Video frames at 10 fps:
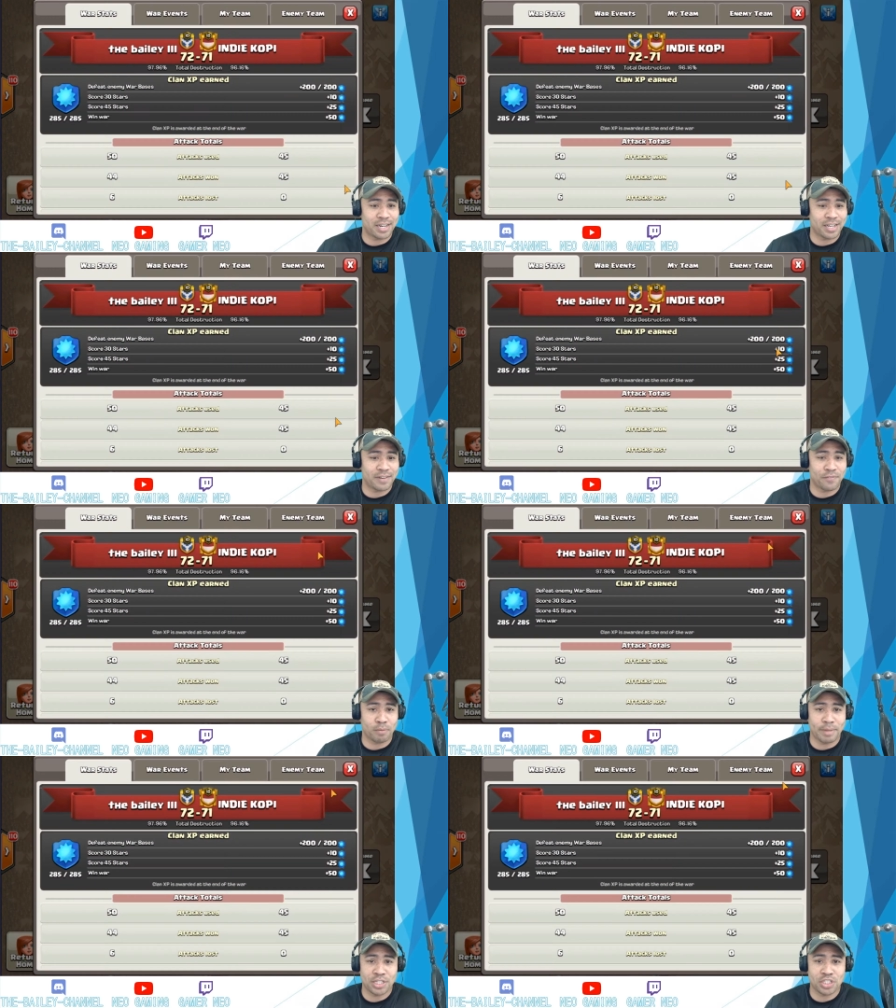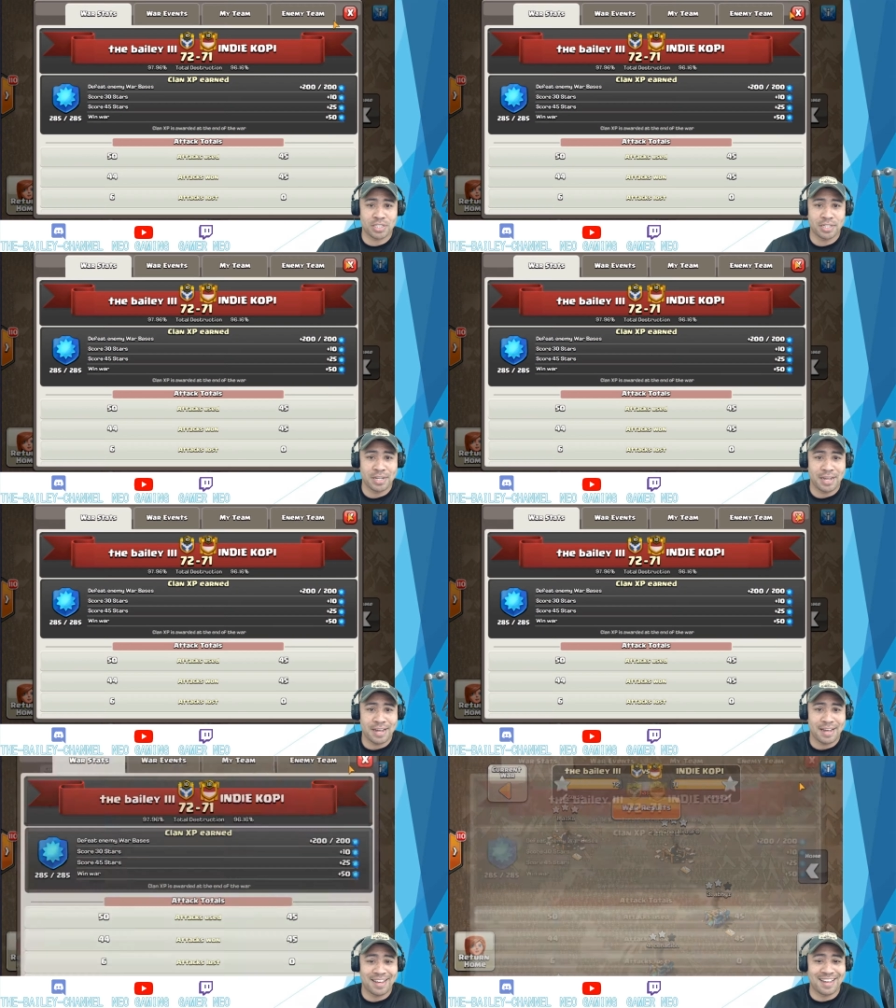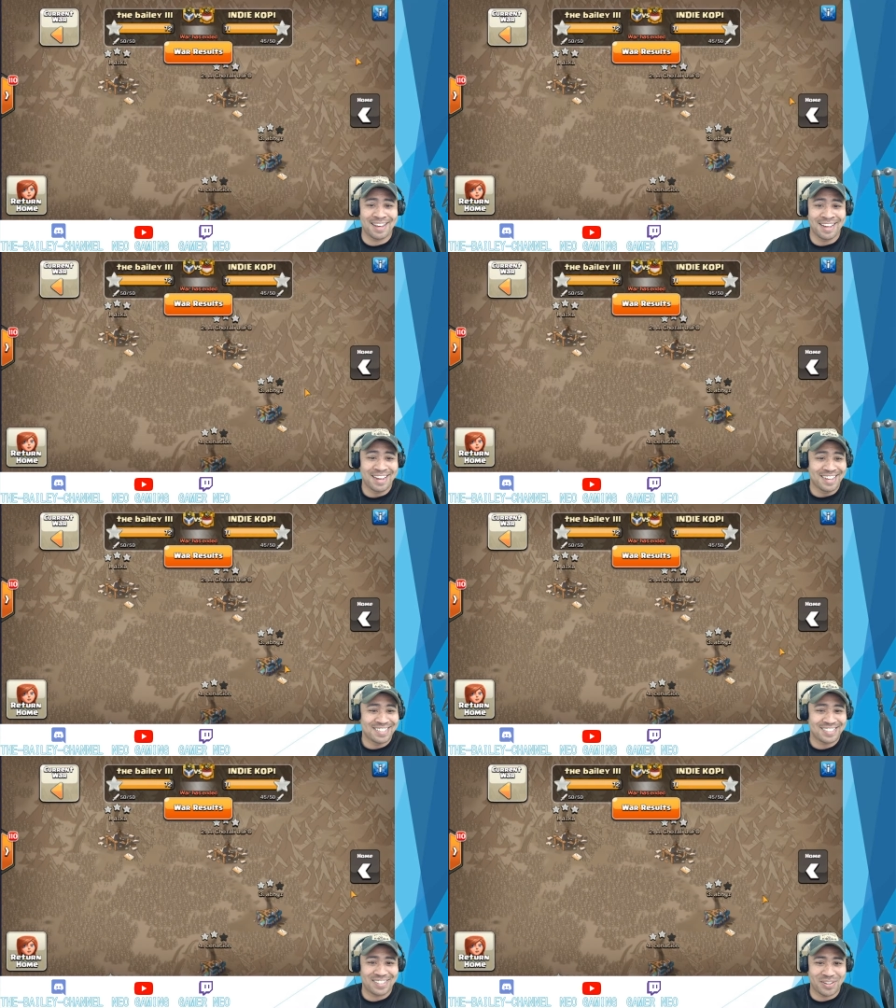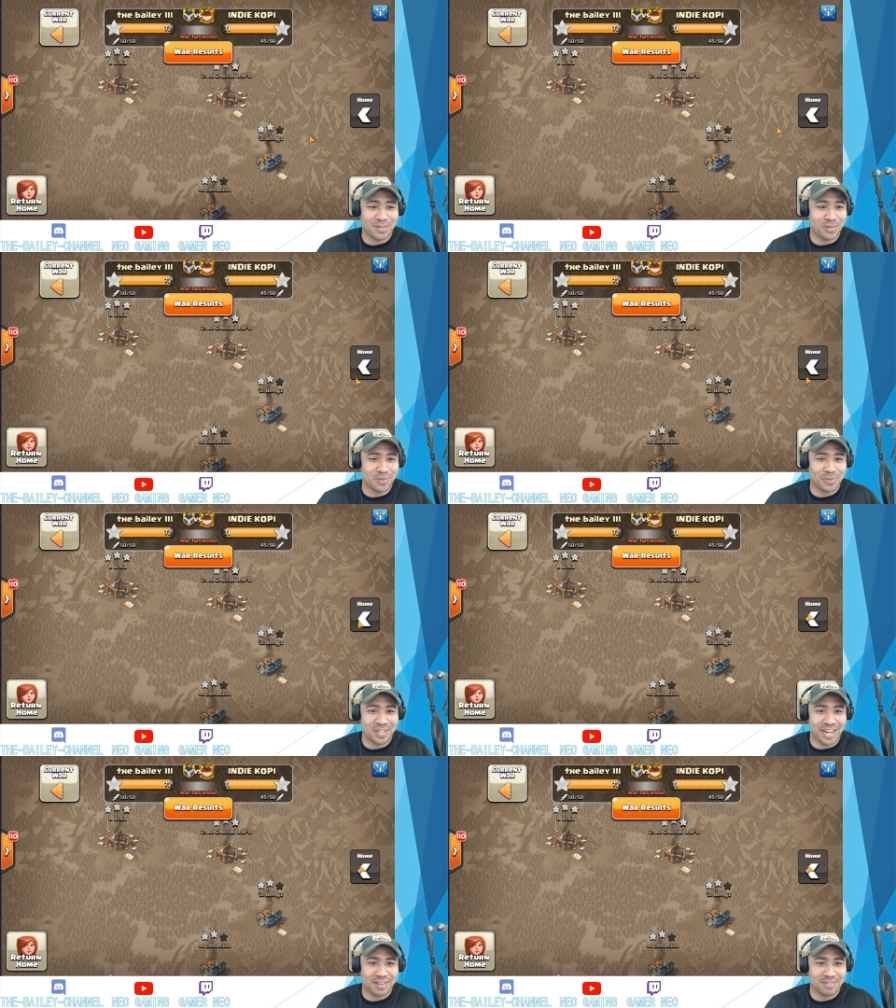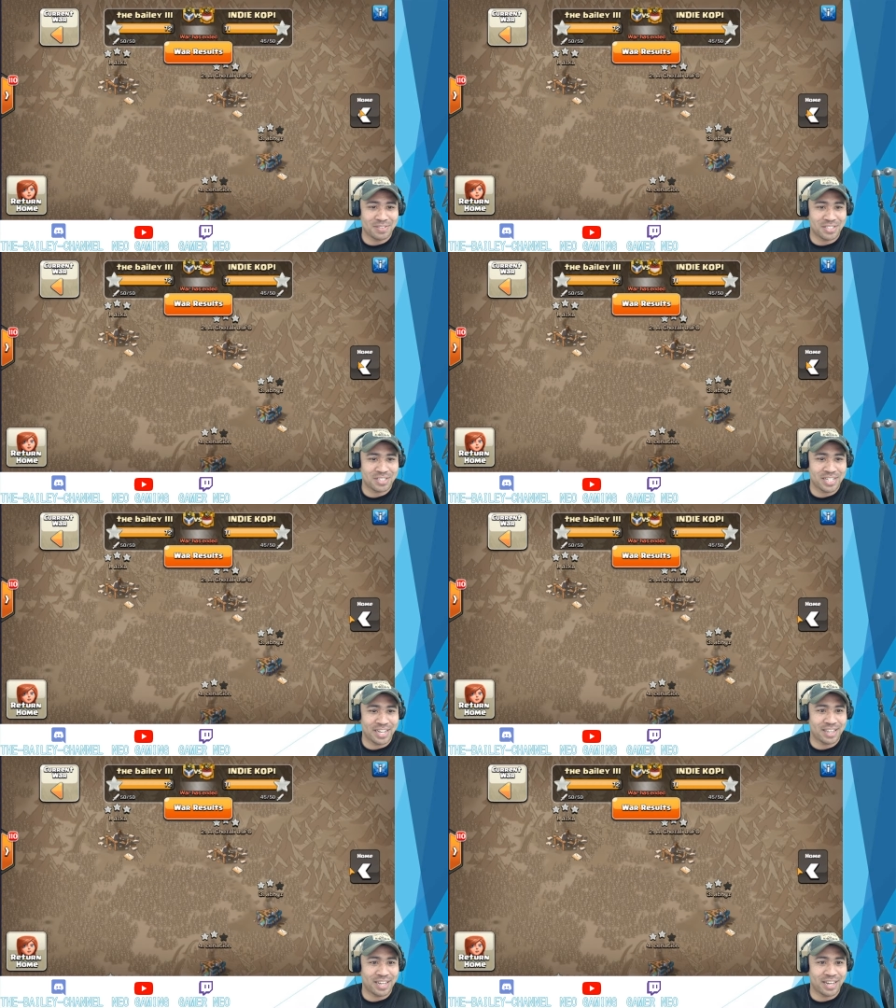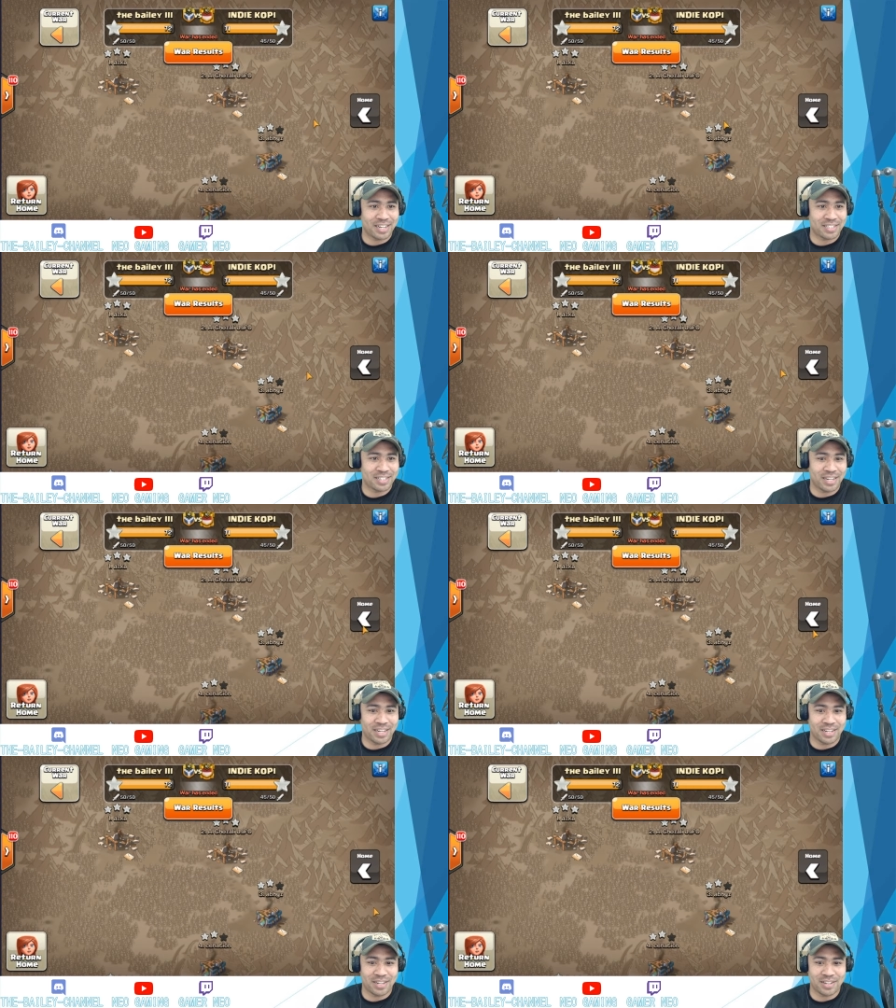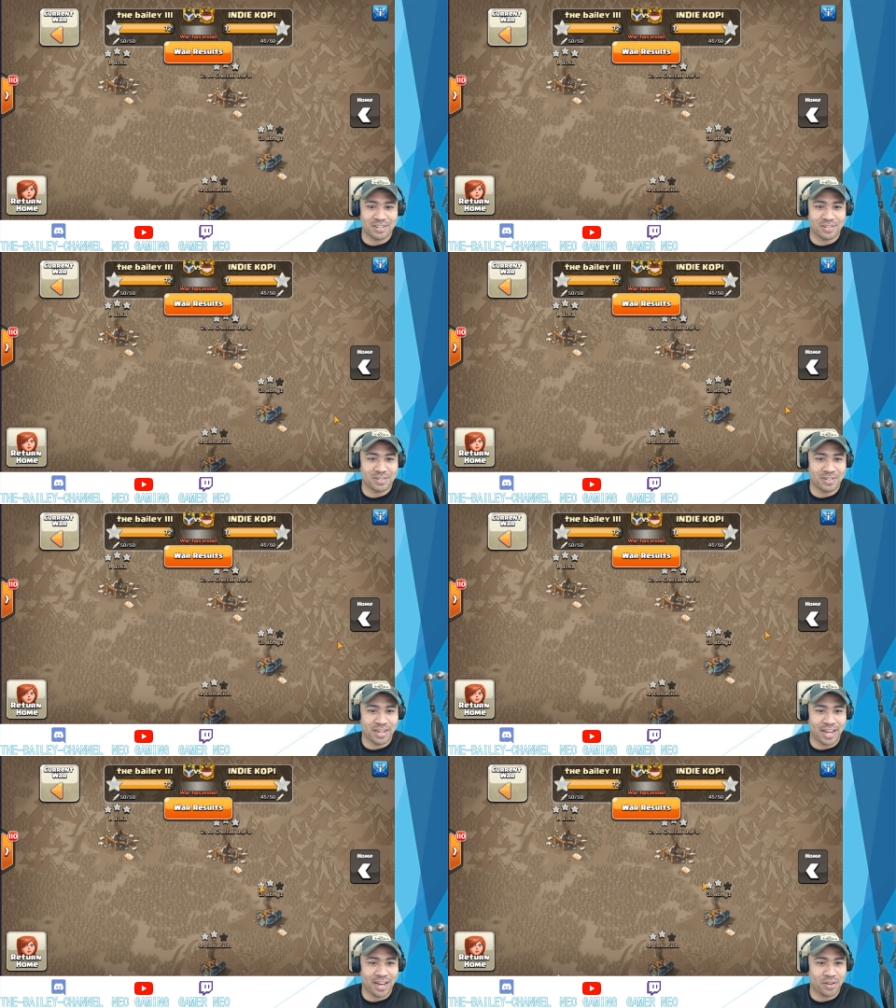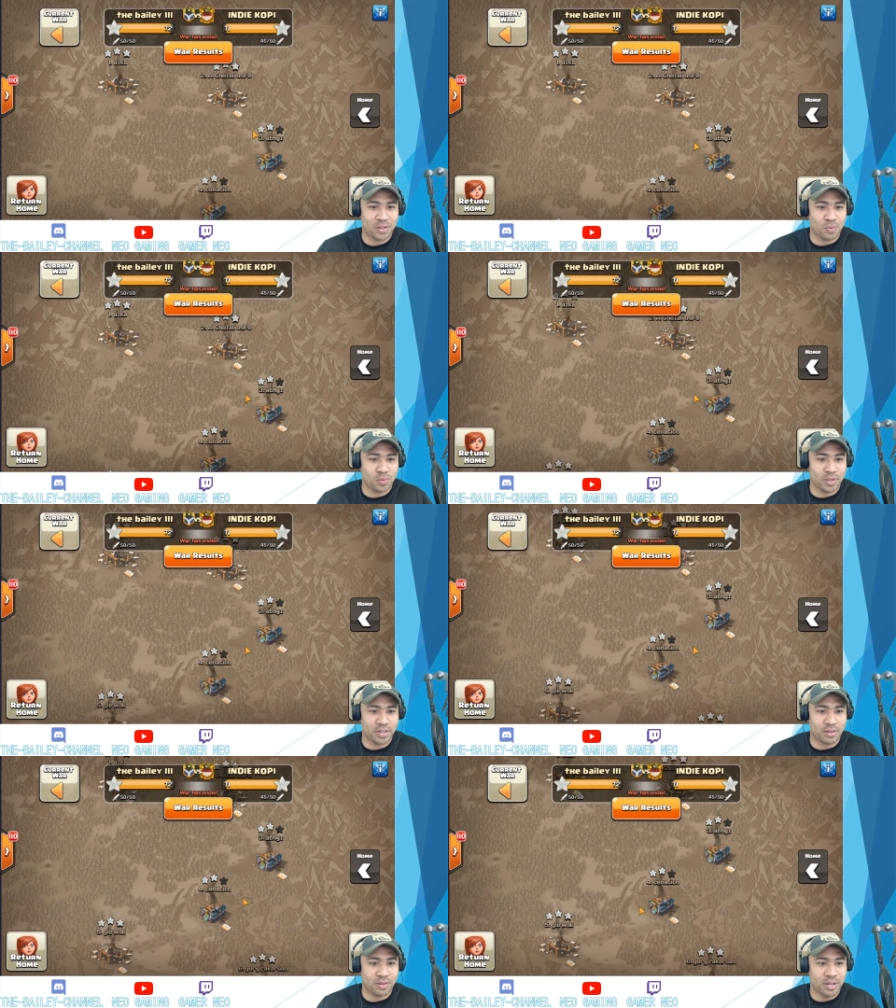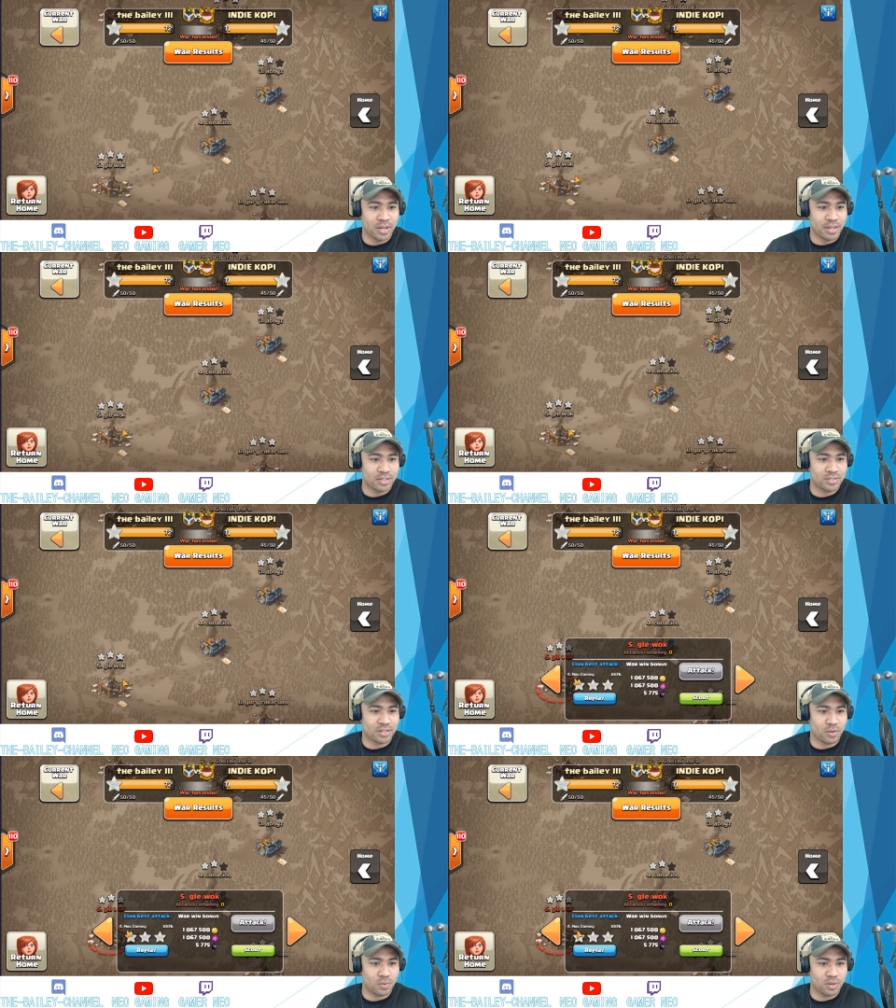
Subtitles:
information. So yeah, just take that how you will. So